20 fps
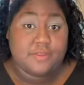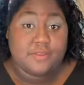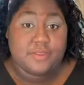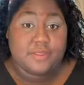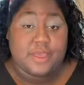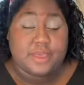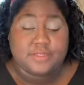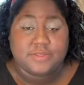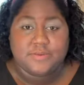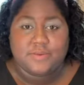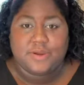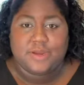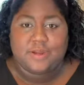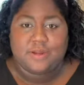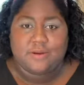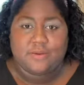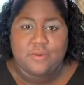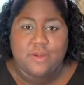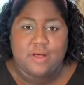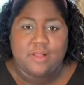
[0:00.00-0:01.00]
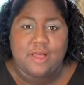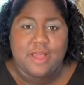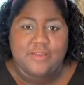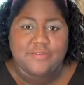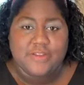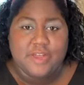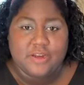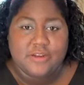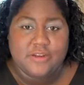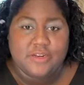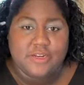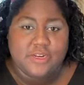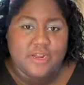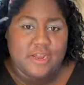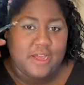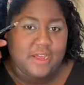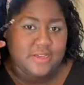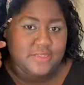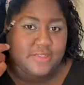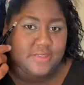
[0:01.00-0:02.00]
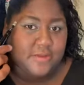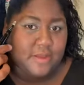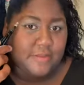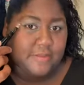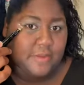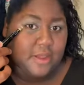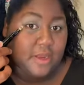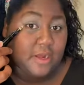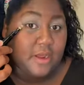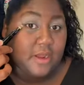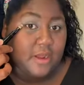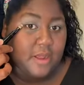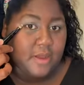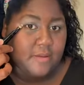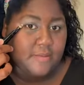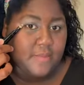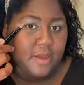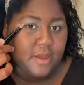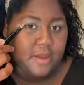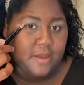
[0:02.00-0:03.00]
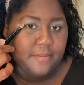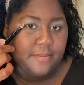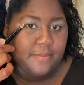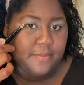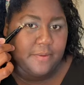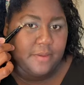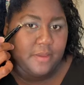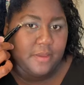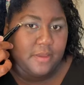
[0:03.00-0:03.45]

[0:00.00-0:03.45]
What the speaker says: that's where, well, I've got hooded eyes, so I'm gonna come up